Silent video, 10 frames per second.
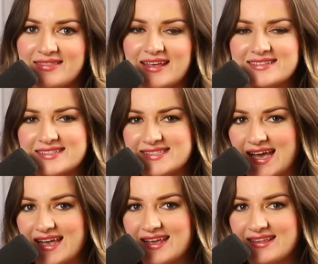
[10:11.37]
That to
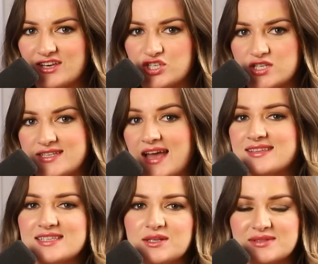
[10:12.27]
say that she
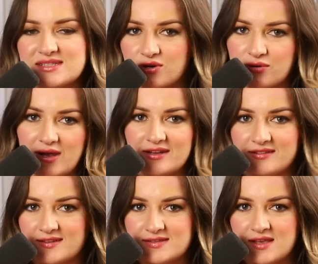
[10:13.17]
doubts anyone's ever
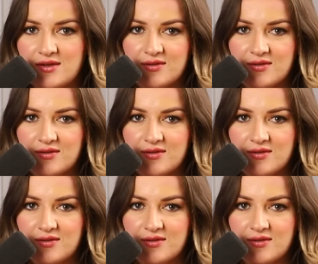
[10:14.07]
created this